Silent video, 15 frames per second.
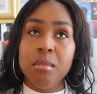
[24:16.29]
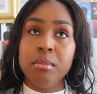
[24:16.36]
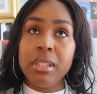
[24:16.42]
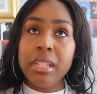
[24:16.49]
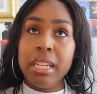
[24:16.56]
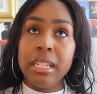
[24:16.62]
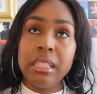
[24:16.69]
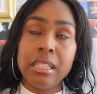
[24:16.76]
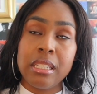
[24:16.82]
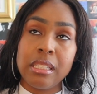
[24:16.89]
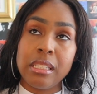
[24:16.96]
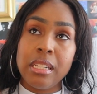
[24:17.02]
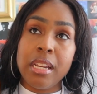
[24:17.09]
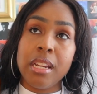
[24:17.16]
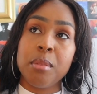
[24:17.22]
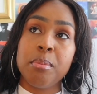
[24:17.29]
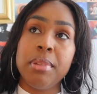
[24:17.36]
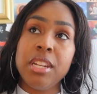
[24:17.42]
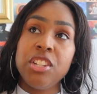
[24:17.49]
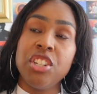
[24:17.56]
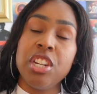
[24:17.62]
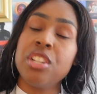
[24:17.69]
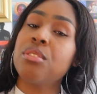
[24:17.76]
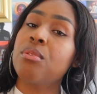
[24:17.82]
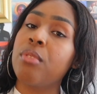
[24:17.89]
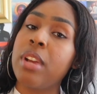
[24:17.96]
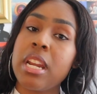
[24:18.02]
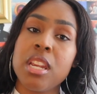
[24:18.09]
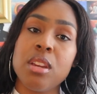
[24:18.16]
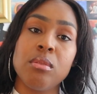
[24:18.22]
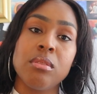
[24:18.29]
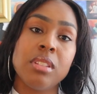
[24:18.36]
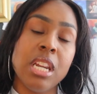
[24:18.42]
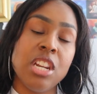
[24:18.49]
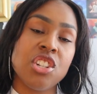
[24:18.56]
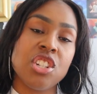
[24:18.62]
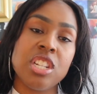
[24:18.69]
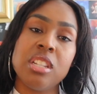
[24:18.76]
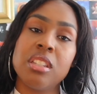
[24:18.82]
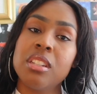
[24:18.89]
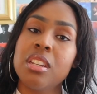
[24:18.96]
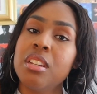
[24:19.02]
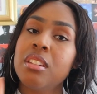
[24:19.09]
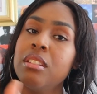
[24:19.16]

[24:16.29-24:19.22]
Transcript: playlisting, pitching to radio stations,